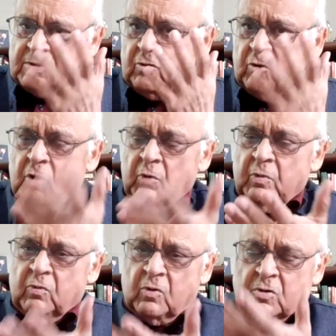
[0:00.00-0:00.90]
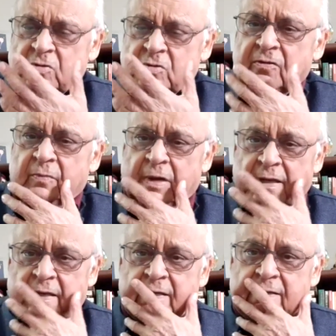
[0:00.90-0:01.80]
wars are going to be wars of the
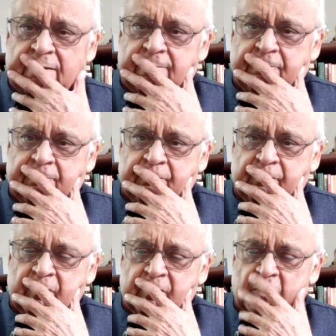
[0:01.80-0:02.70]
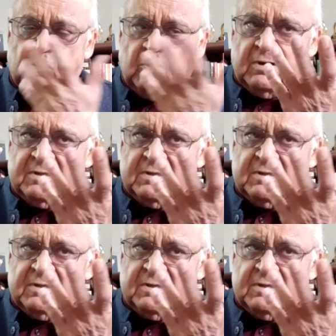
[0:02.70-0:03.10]
mind. They're going to